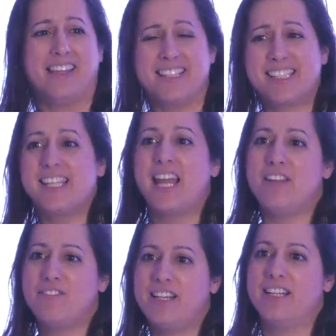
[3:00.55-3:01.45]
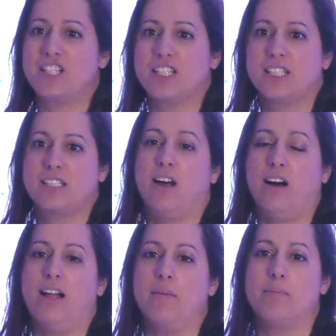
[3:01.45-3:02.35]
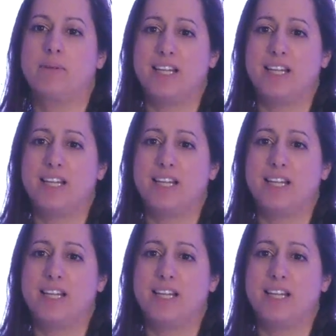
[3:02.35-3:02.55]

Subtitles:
they save clinicians time.